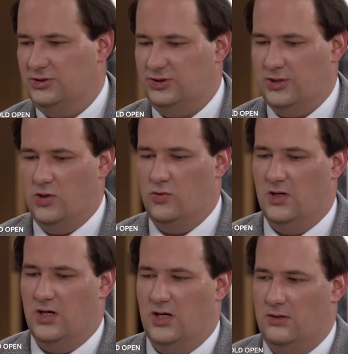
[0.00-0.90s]
So,
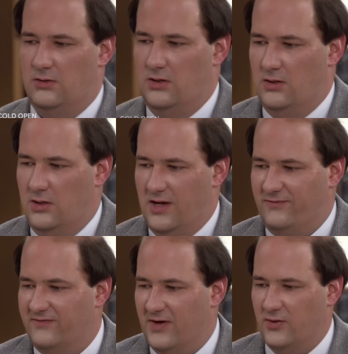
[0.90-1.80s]
uh, have
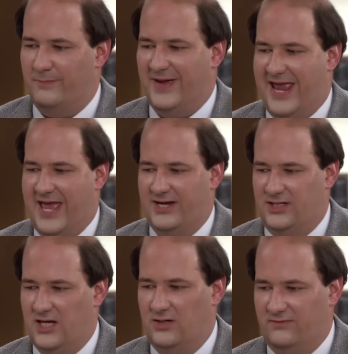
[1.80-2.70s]
you found a band
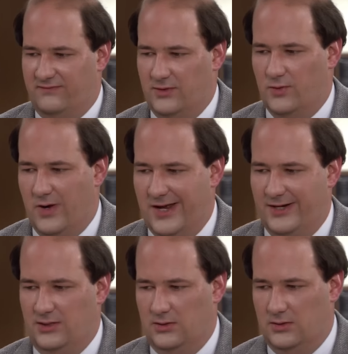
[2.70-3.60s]
yet for your wedding?